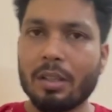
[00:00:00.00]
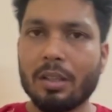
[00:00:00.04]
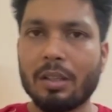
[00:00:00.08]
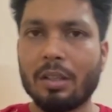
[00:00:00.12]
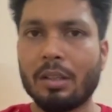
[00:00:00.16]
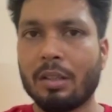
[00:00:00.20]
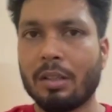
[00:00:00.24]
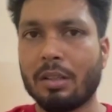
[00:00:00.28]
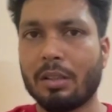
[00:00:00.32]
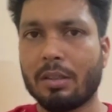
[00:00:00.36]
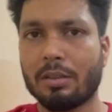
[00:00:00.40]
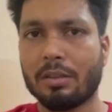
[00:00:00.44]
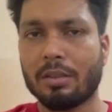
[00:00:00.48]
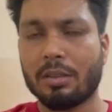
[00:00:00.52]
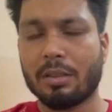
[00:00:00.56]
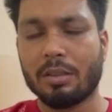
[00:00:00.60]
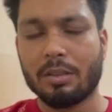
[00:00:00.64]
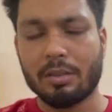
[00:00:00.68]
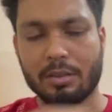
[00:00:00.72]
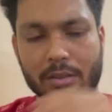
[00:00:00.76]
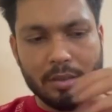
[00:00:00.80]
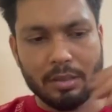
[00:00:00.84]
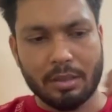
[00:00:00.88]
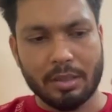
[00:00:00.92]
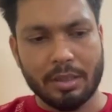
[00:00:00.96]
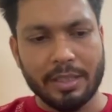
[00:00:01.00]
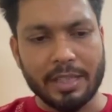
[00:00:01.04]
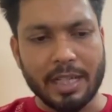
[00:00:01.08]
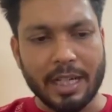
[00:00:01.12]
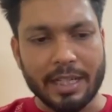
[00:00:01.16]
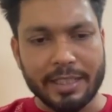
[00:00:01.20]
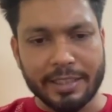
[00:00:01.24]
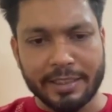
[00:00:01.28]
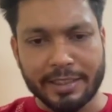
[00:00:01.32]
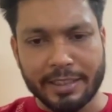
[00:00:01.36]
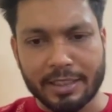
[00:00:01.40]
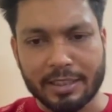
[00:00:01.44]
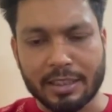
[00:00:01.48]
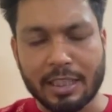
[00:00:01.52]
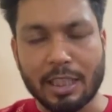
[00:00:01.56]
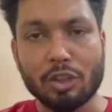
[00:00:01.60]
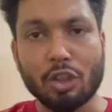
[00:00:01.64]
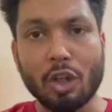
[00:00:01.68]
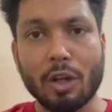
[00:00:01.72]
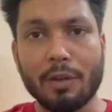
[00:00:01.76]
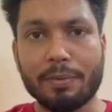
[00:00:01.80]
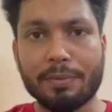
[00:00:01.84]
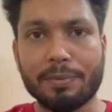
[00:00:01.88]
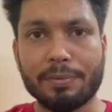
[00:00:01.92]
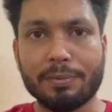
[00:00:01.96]
this
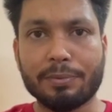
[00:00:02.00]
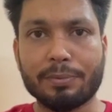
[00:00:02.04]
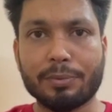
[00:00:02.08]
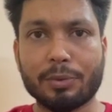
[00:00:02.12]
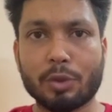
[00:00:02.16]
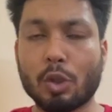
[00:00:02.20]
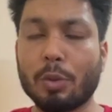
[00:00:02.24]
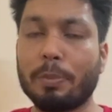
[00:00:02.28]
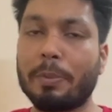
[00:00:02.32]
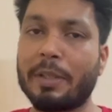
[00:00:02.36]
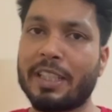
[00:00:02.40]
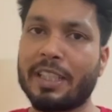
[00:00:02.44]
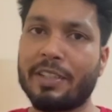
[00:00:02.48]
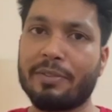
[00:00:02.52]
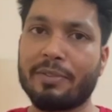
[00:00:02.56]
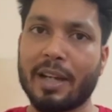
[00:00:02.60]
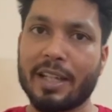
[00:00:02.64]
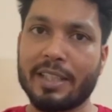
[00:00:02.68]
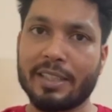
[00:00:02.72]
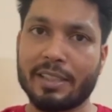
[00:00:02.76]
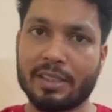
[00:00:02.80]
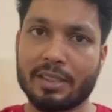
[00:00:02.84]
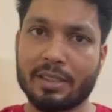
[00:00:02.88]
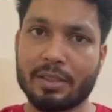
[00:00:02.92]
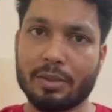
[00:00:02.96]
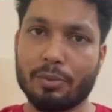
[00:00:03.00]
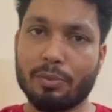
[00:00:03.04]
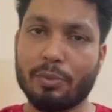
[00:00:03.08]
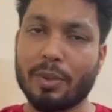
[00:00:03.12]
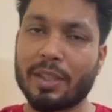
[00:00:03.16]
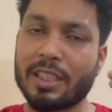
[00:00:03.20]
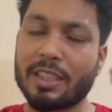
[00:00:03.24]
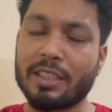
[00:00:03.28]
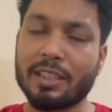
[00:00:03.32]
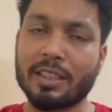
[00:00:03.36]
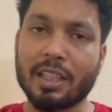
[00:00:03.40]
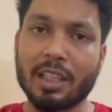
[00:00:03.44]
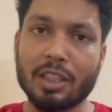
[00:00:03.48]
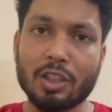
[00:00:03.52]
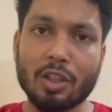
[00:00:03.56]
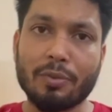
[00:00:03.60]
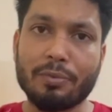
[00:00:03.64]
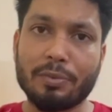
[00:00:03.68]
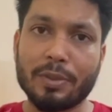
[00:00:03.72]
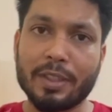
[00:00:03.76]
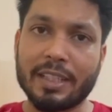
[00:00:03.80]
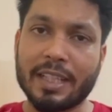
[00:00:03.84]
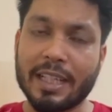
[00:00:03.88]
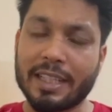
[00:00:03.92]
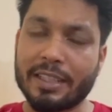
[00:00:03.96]
cutoff to be revised, whether the cutoff
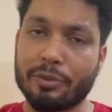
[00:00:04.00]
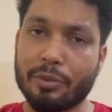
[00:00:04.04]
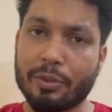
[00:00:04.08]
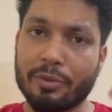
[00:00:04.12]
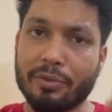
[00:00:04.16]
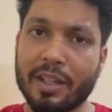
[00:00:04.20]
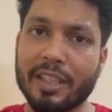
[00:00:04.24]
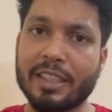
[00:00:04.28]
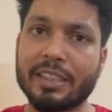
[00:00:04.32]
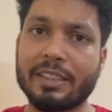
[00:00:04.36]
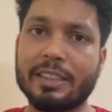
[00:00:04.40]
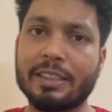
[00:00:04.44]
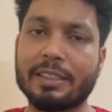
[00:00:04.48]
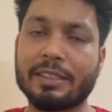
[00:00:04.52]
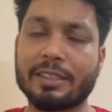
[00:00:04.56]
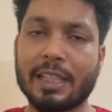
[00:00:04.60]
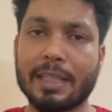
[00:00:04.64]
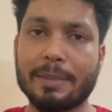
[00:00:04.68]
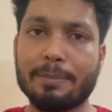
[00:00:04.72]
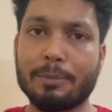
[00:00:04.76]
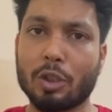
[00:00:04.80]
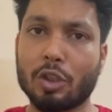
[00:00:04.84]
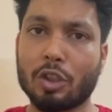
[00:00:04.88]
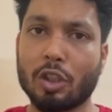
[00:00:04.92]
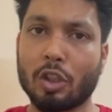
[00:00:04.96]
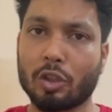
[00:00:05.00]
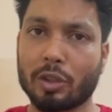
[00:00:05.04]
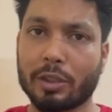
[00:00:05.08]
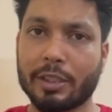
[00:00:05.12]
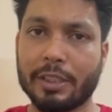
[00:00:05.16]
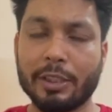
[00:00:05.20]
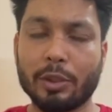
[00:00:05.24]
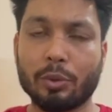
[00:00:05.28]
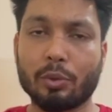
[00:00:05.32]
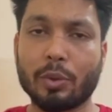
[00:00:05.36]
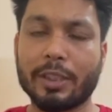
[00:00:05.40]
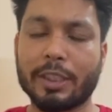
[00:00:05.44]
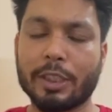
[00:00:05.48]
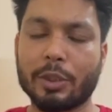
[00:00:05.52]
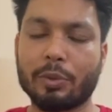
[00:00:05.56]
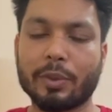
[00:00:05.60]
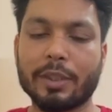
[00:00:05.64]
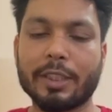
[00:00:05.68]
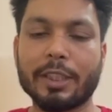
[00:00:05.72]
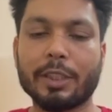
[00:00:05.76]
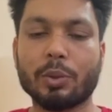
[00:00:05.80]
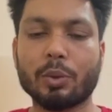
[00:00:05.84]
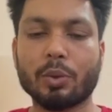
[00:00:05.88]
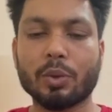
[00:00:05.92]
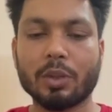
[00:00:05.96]
will get revised this time or not in
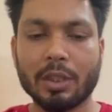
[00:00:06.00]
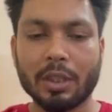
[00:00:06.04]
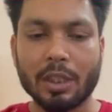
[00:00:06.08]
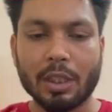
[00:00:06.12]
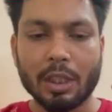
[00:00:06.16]
2022.